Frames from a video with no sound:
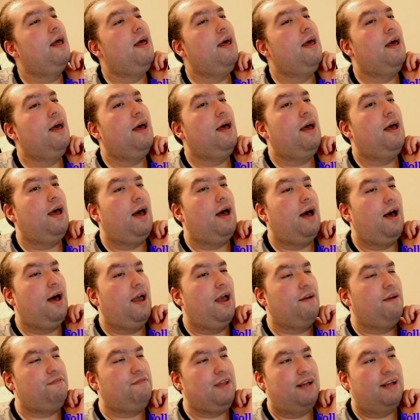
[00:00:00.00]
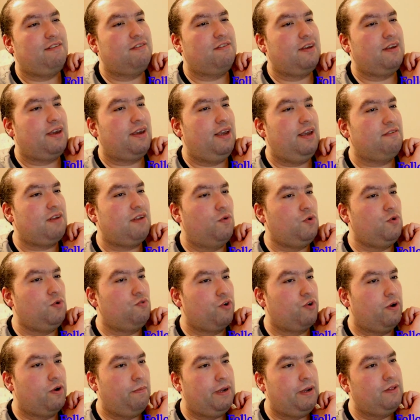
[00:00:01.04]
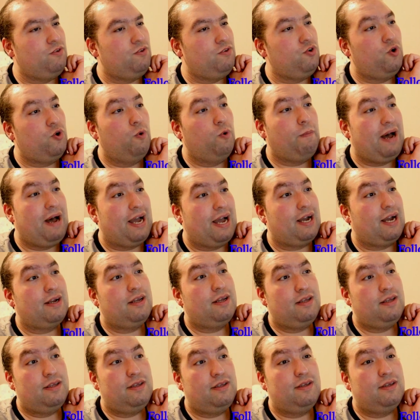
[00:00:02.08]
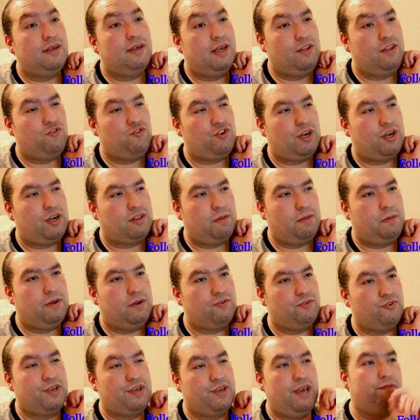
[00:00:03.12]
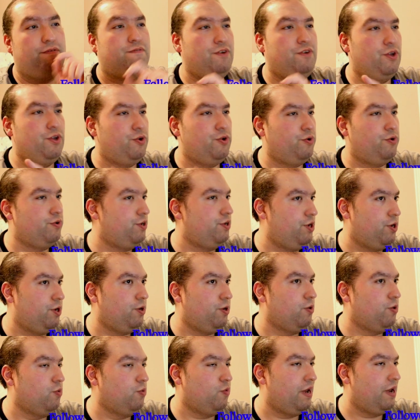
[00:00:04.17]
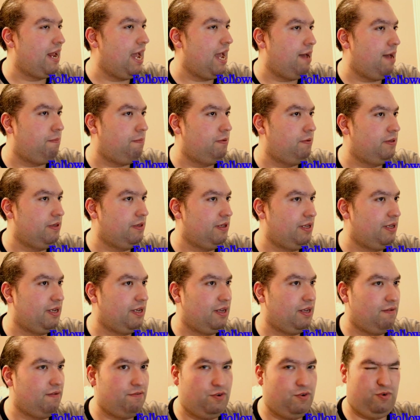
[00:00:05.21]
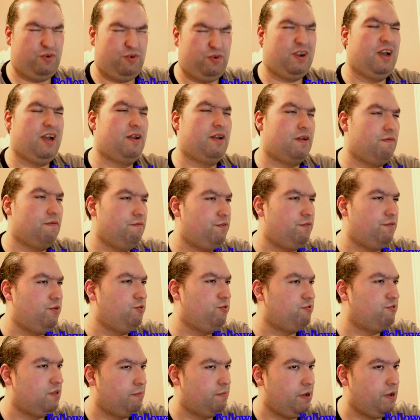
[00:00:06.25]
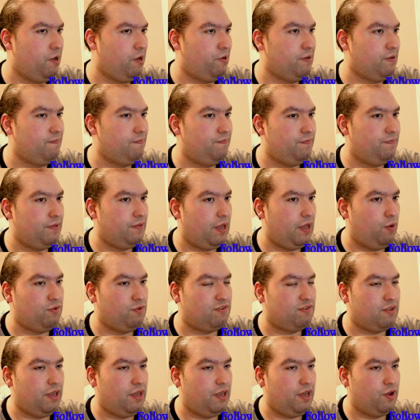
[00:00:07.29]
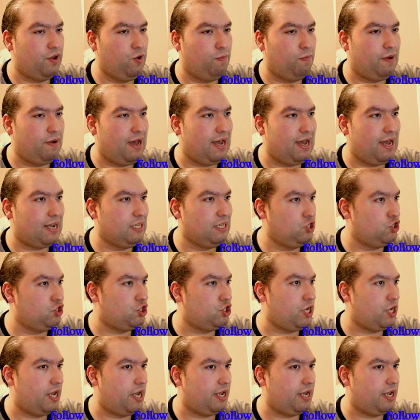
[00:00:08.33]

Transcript: If that's the case, I would recommend you go back and check the puzzle. If you don't know what happened, like if you're kind of confused about it, I would say go back and check